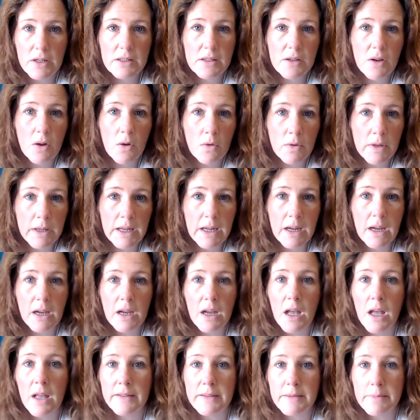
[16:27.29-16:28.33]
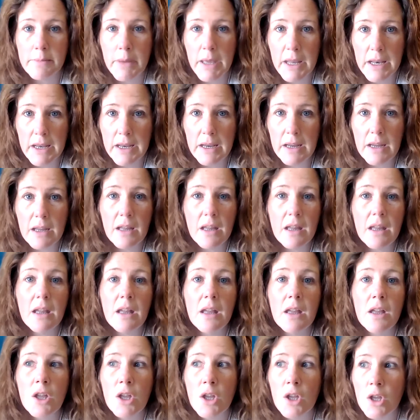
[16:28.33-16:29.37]
It's only a cosmetic
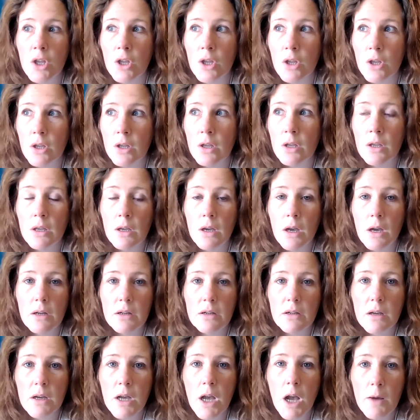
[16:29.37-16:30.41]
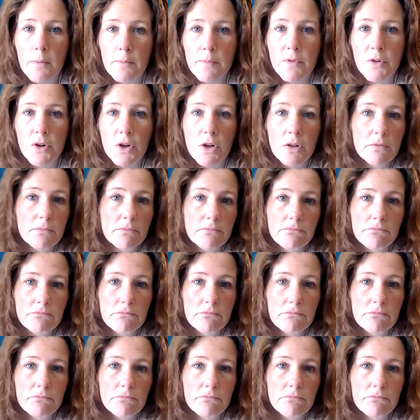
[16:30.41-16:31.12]
comfort.